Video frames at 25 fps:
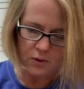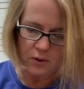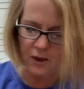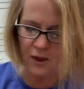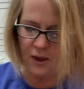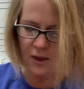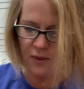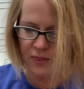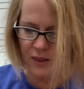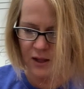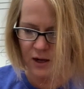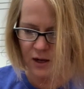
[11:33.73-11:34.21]

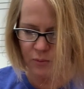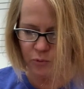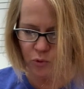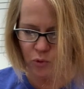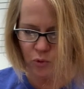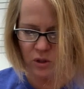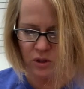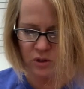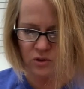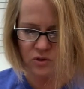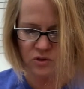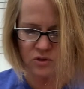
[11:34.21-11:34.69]
And then I'm
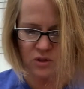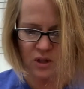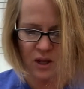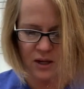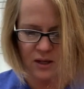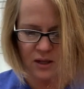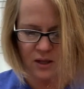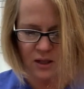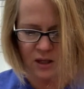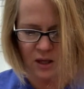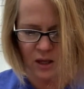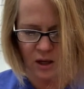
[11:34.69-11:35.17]
going to
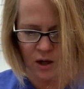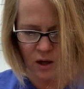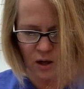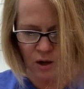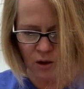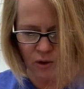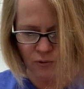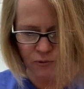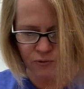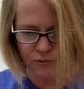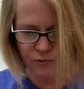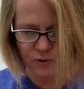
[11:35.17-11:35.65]
slide it
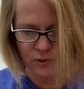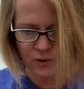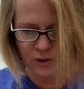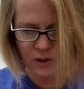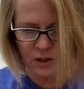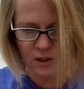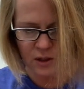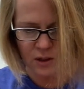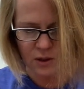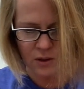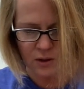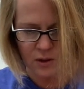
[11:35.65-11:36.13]

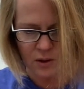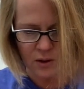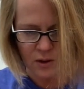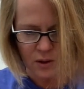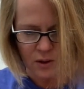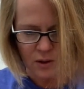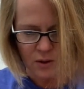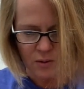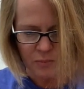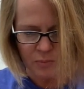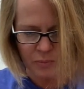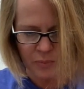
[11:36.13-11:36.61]
carefully
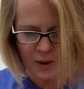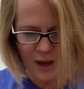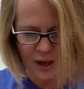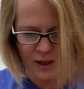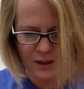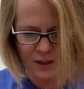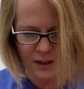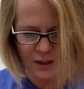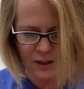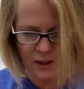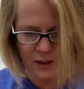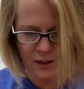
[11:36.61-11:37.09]

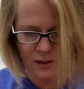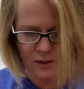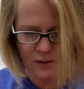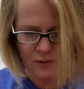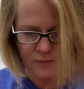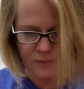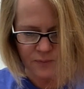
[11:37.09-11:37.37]
back in,